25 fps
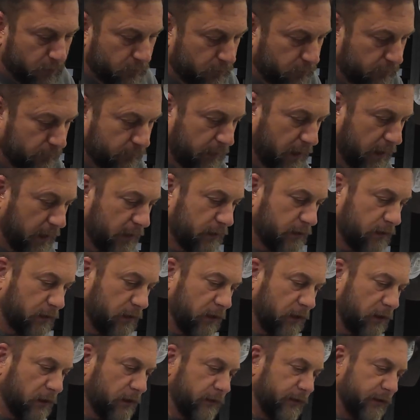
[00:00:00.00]
we've got
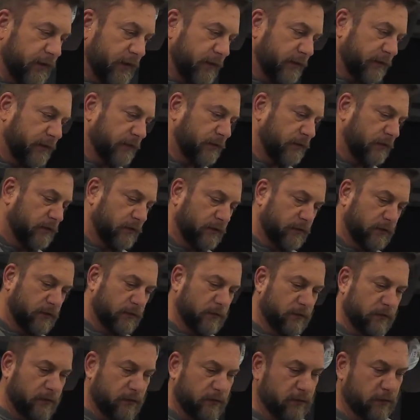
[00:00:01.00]
all this
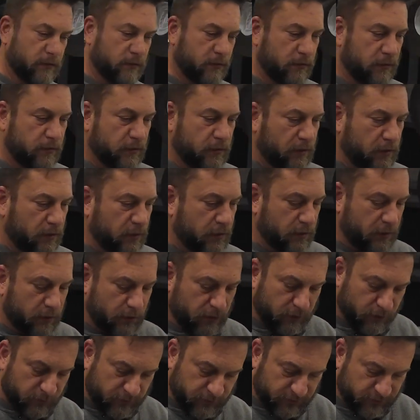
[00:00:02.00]

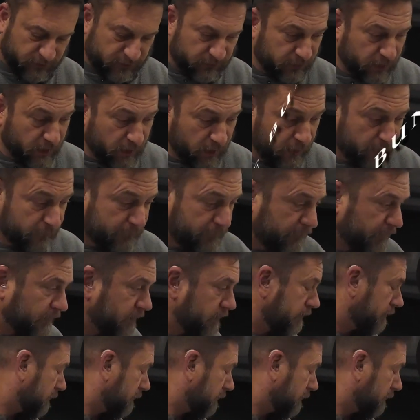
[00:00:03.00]
stuff,